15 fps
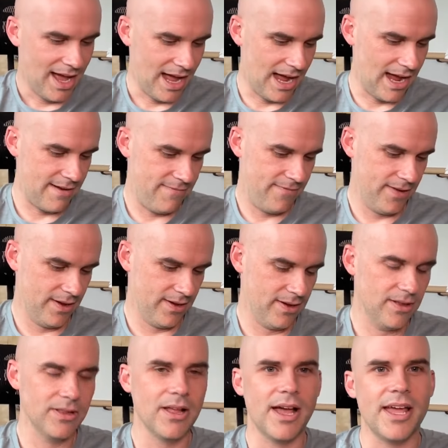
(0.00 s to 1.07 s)
I
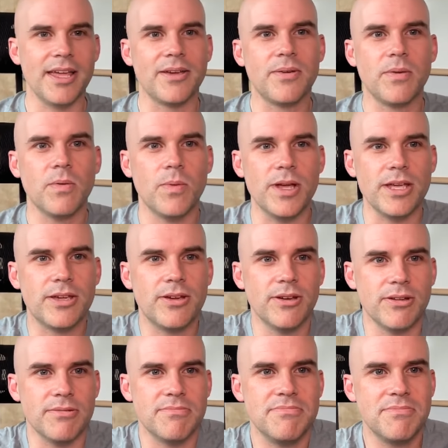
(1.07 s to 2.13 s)
feel like we
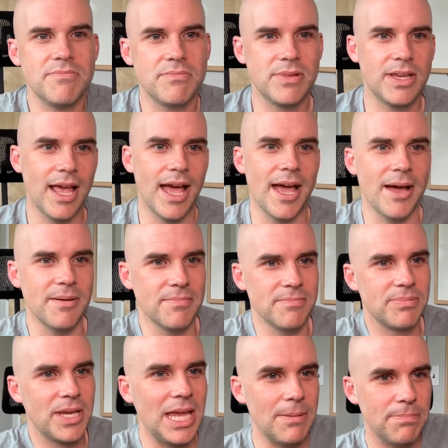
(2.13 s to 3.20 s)
could
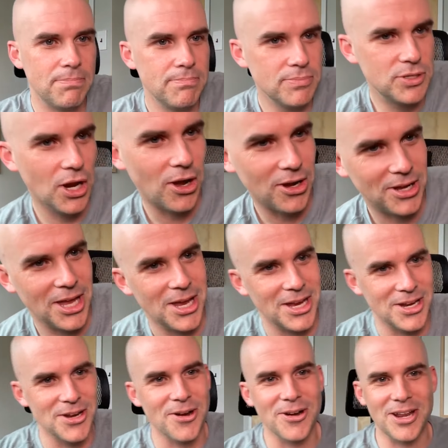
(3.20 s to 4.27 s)
keep
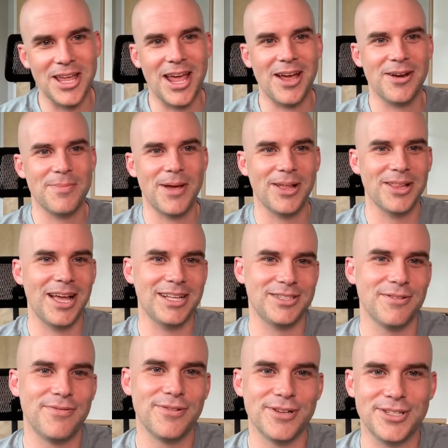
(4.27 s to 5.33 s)
talking and nerding out about
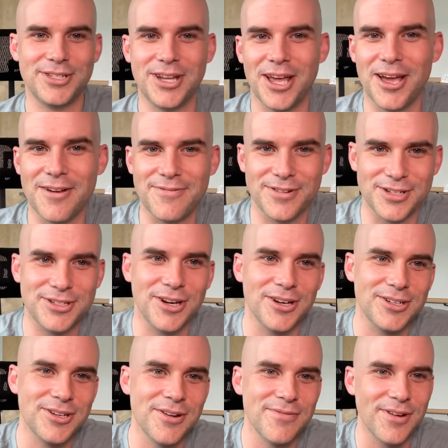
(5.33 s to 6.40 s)
lots of foot stuff and
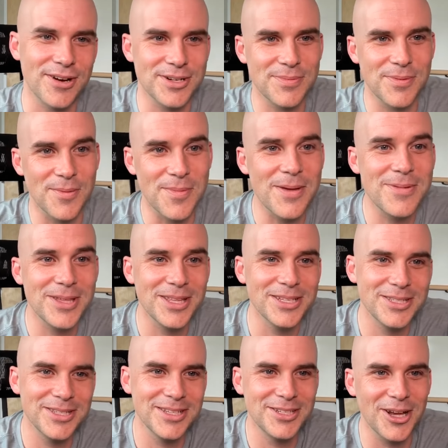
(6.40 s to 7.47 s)
structure and function, but maybe
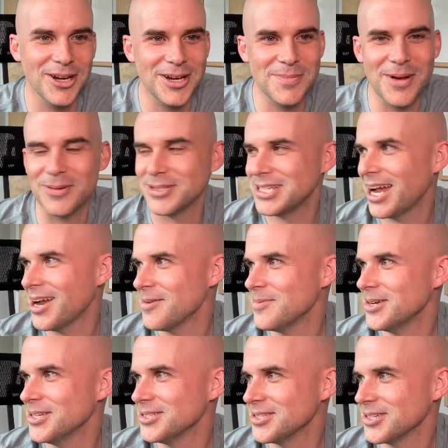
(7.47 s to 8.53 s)
this talking about
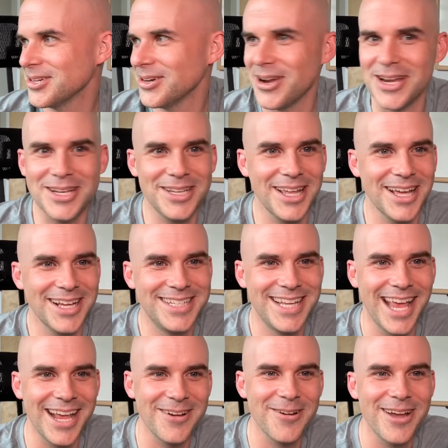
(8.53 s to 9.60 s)
retirement is a great
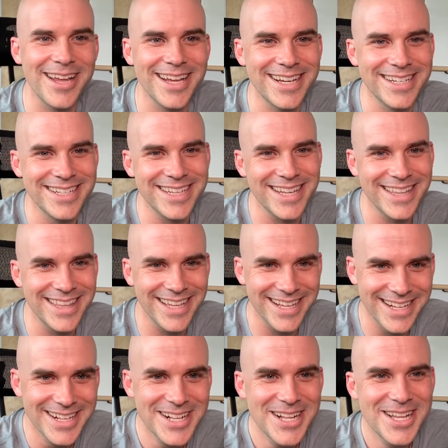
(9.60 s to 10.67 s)
segue into
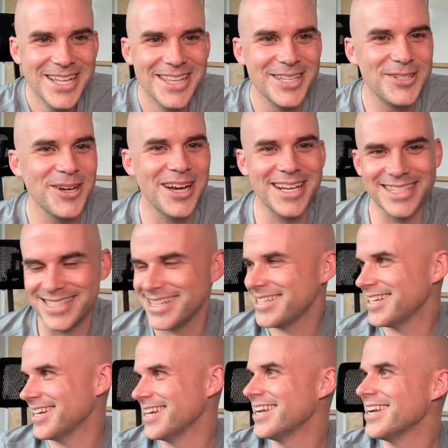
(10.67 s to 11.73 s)
the
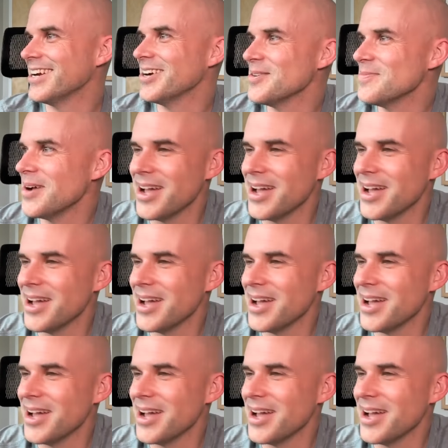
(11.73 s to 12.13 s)
transition here.